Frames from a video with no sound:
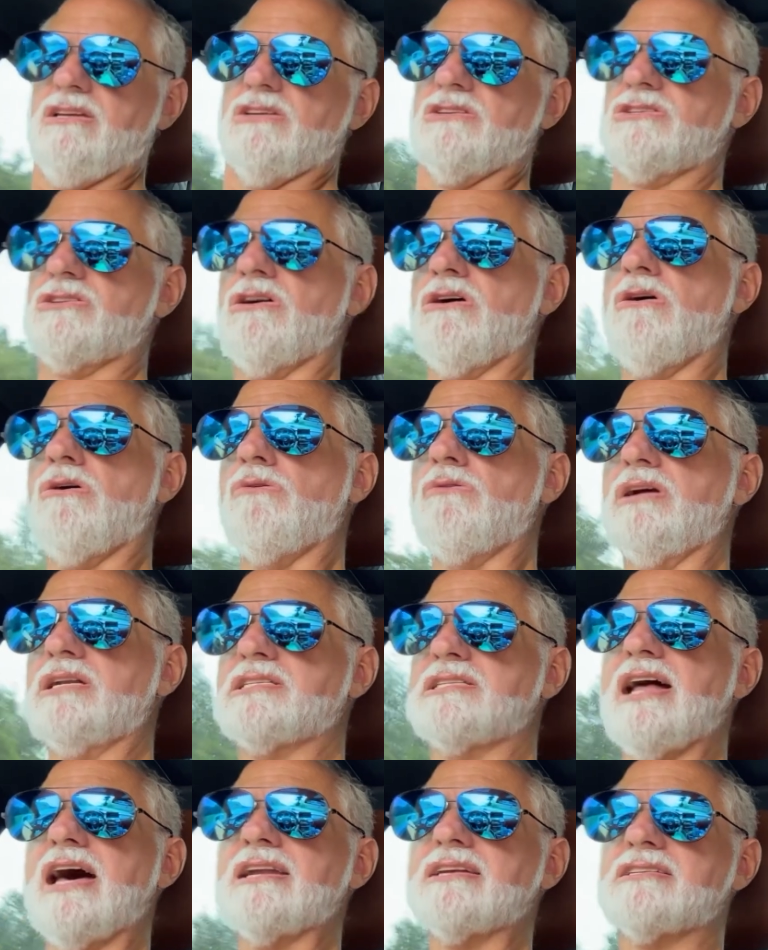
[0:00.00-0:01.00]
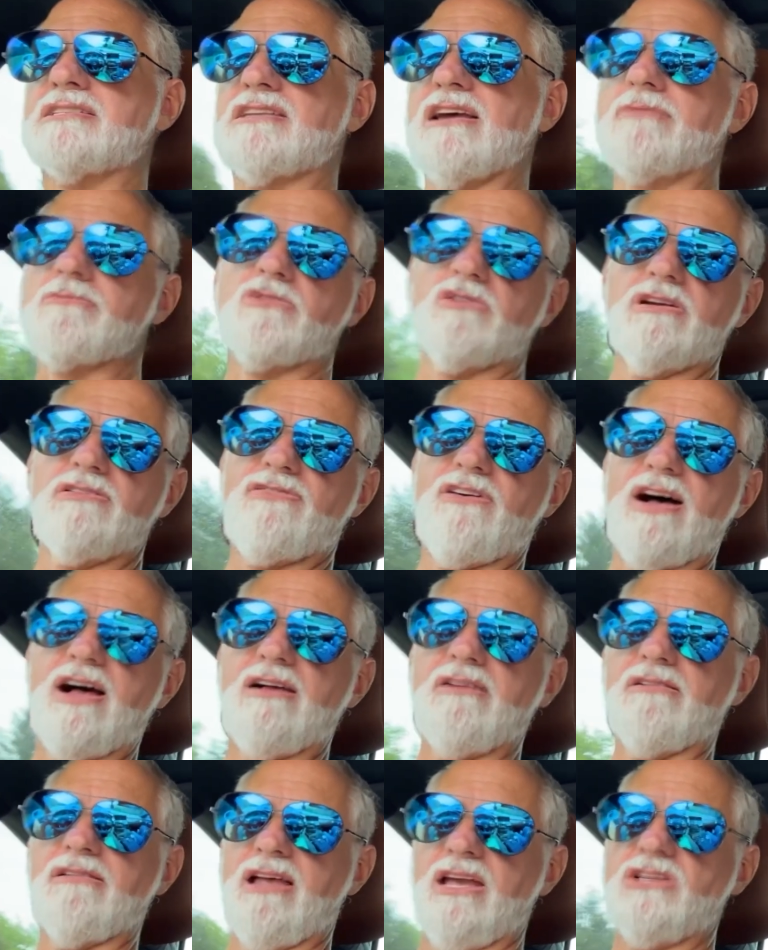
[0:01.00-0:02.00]
So it's not a summary
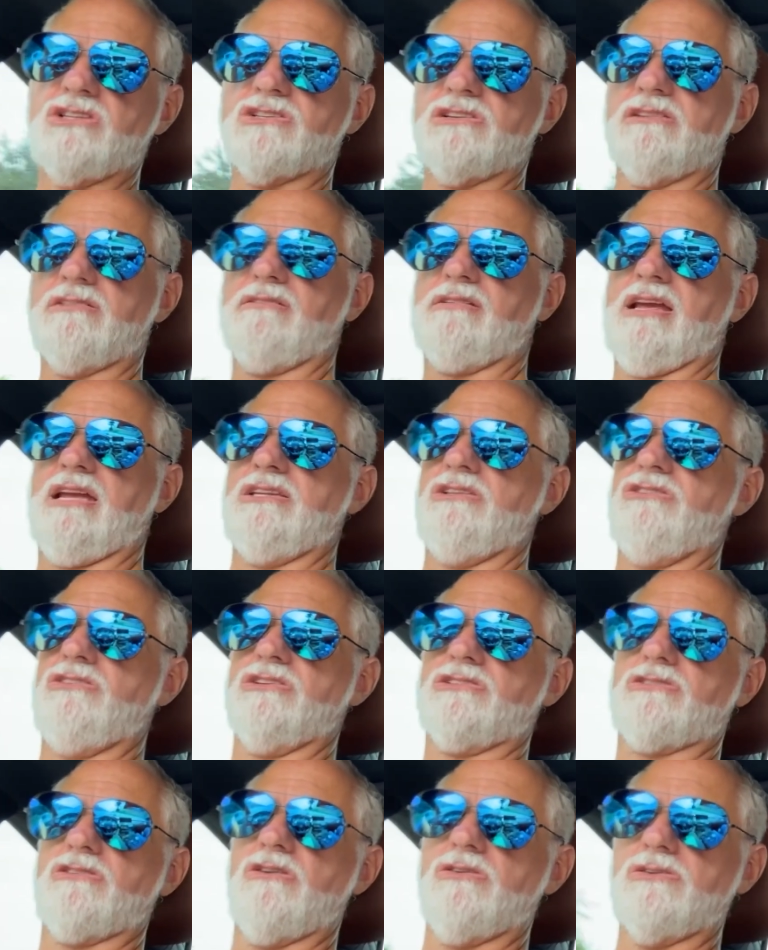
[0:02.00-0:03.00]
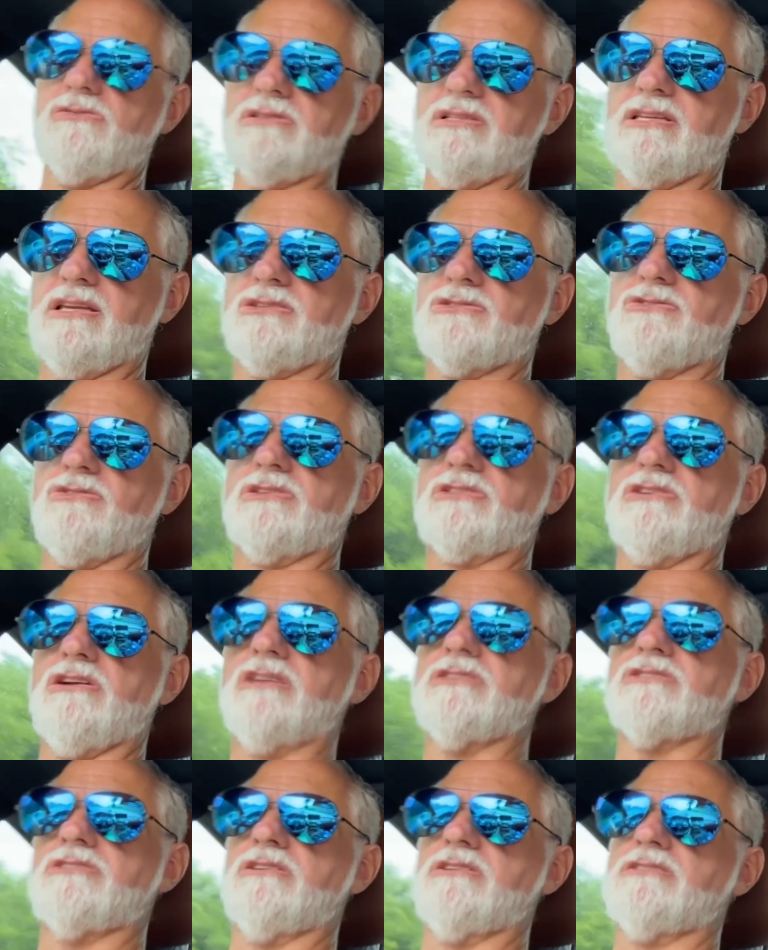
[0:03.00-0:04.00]
violation and you just go to a district
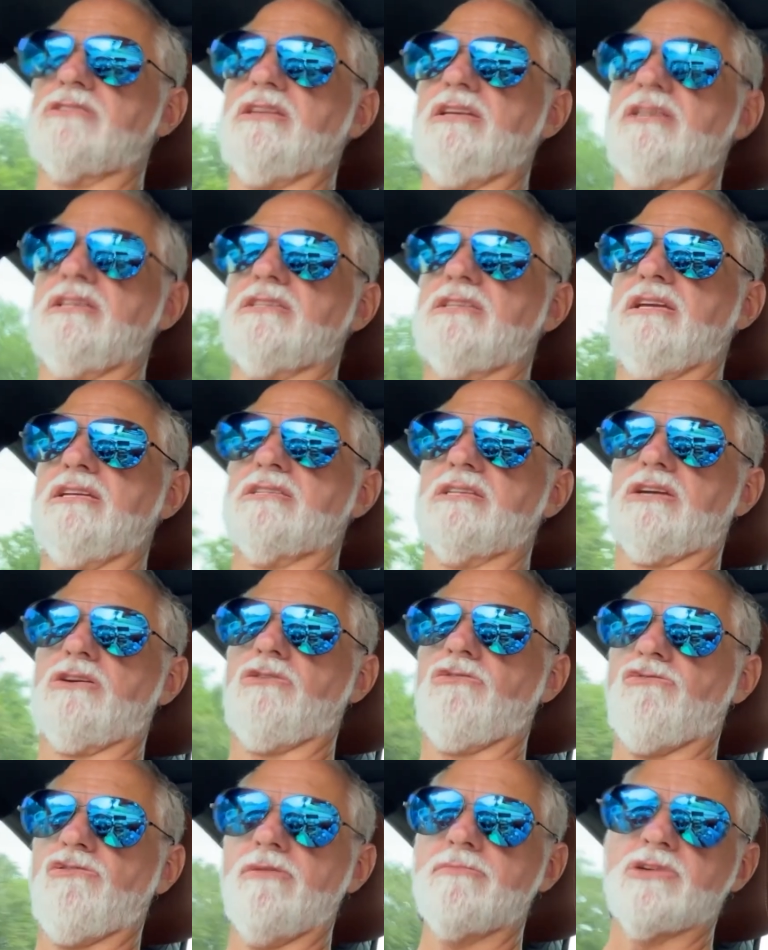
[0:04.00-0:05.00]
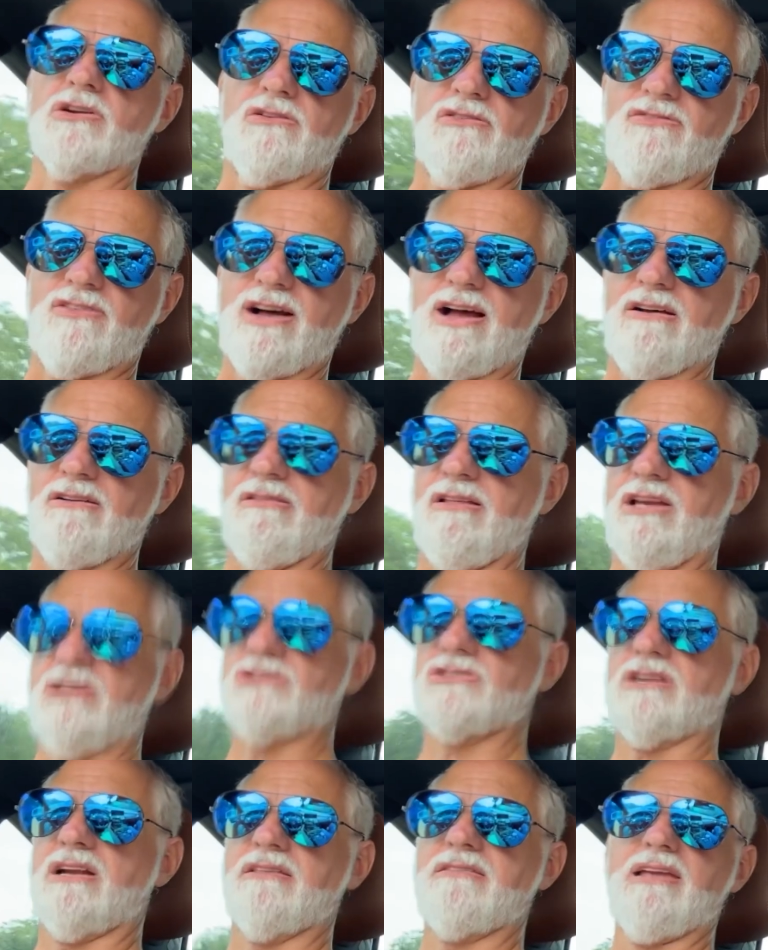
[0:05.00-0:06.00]
justice. It's a criminal
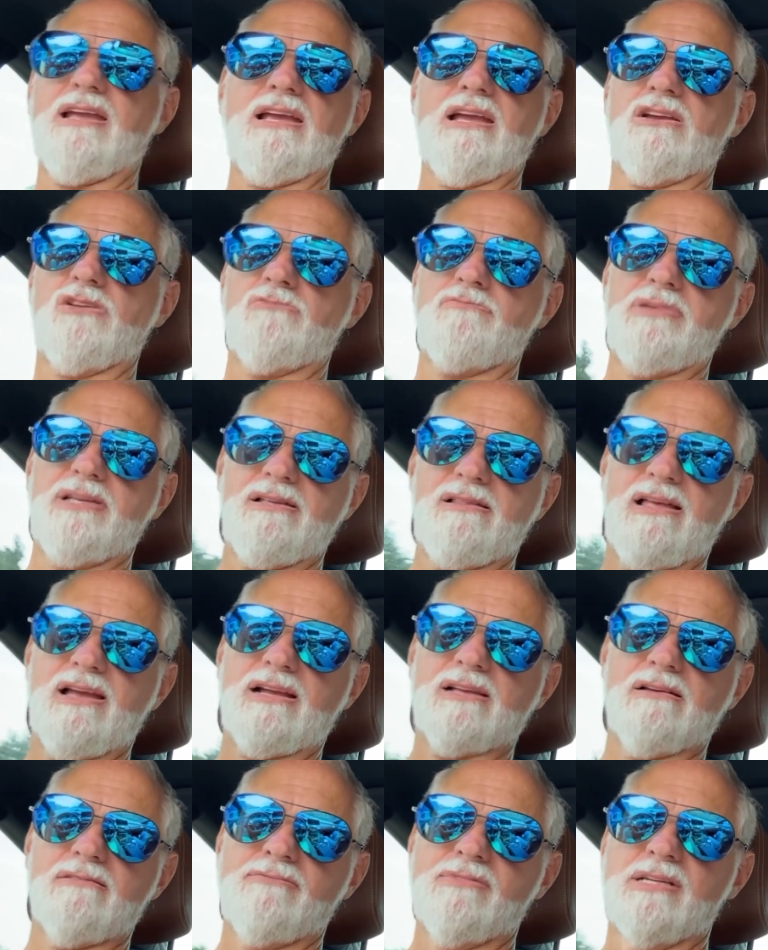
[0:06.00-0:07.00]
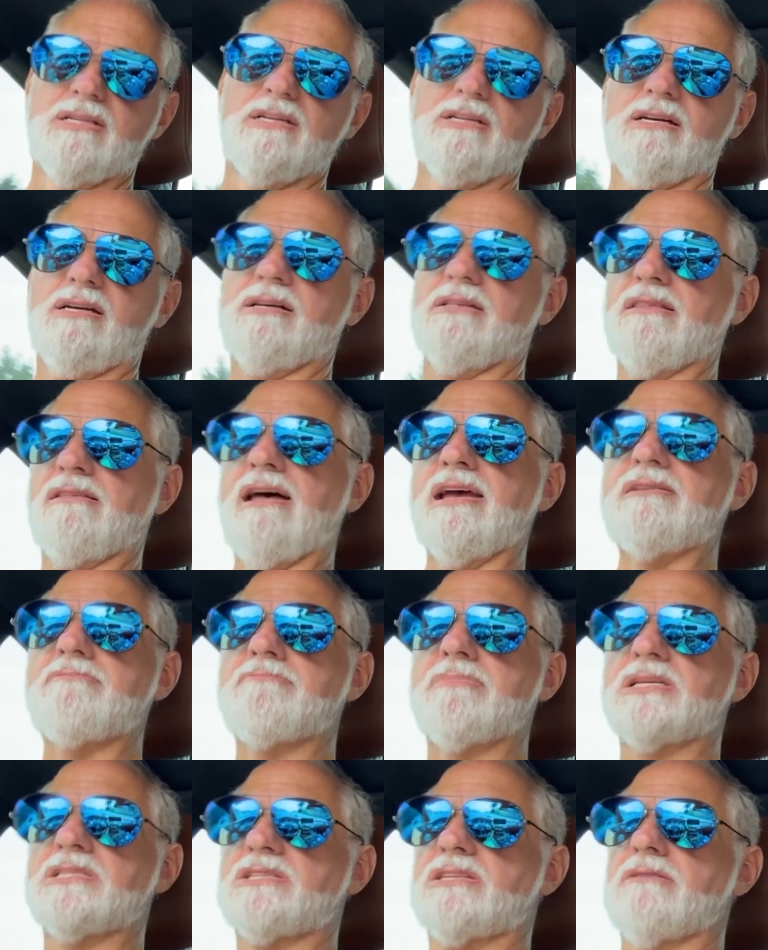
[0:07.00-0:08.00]
violation. I think it could be like a light
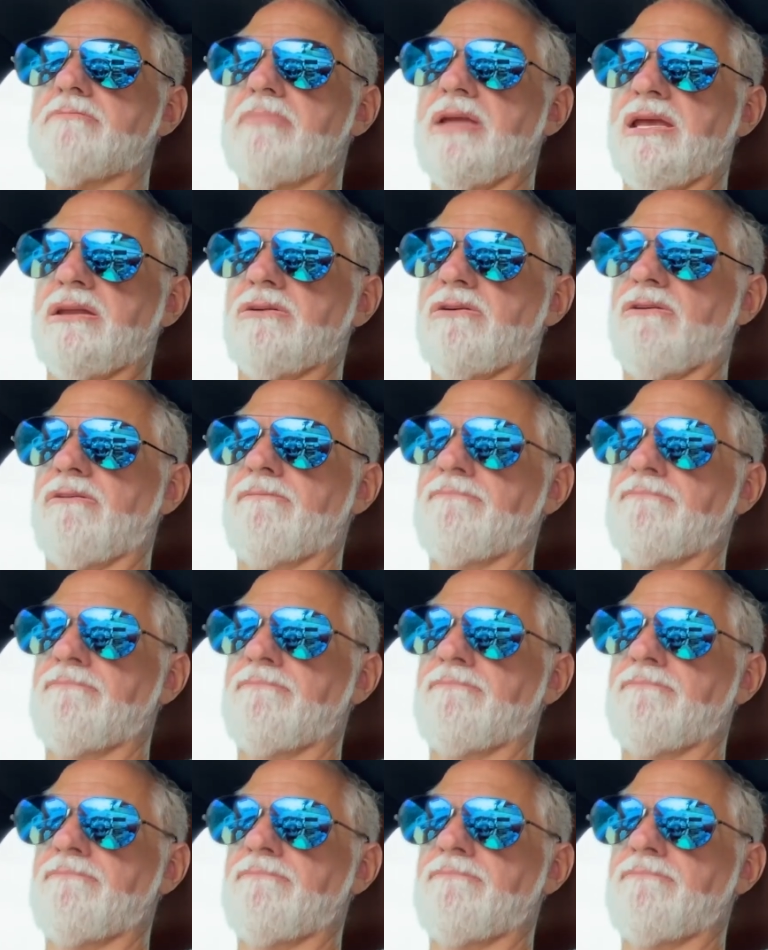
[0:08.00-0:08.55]
misdemeanor.